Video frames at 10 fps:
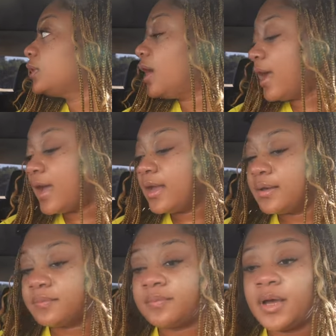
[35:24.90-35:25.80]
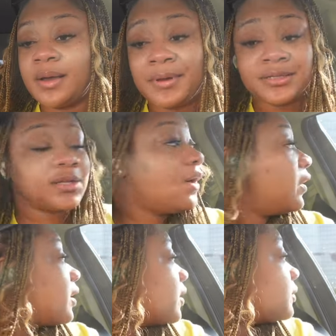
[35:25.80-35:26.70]
I am about to go
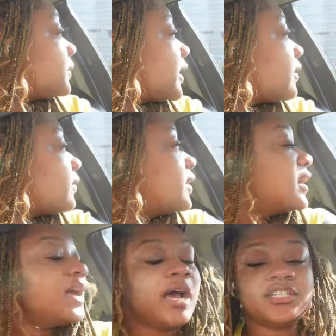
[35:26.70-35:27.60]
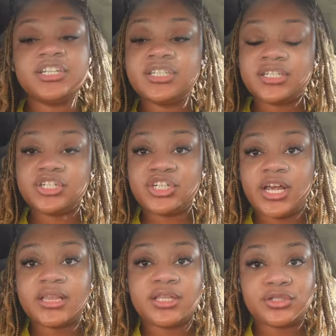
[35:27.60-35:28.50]
home now. I just
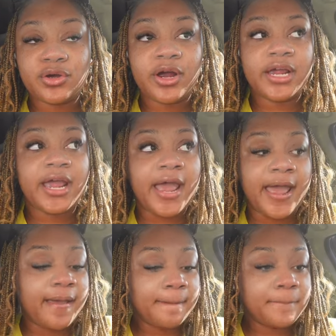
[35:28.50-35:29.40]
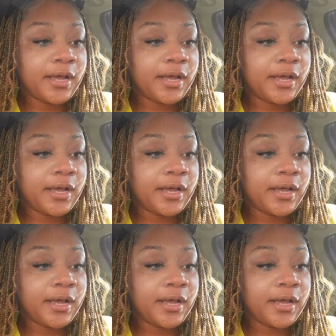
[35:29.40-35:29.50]
checked the Target app.